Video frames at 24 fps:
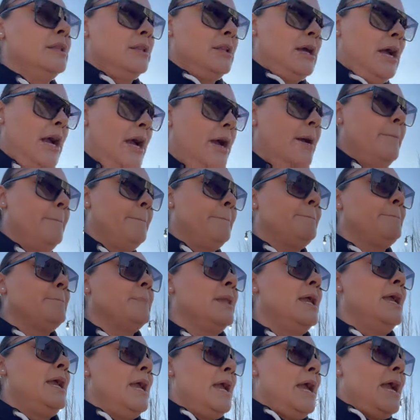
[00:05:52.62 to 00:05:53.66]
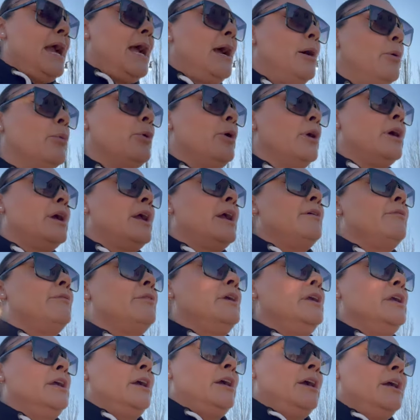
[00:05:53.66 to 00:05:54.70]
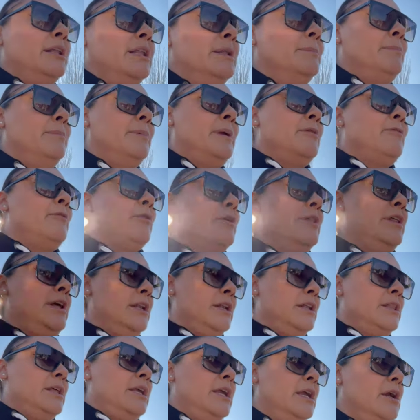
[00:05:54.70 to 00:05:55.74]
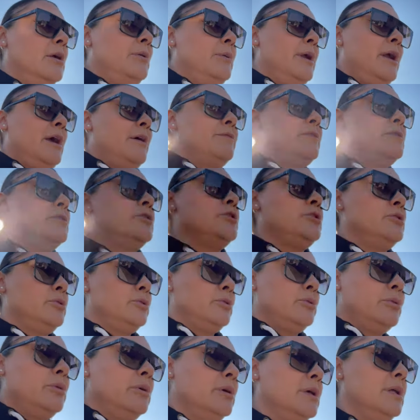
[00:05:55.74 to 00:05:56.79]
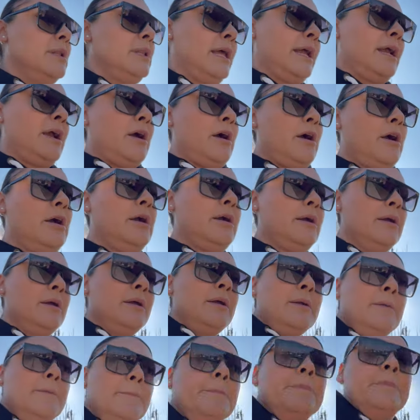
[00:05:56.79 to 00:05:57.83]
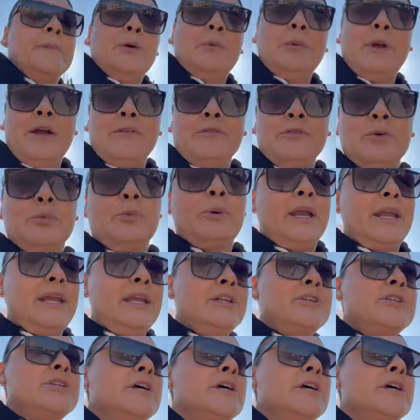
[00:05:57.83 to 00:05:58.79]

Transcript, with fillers: um, at work every year before the end of the year, we have to do like our, we have to rate each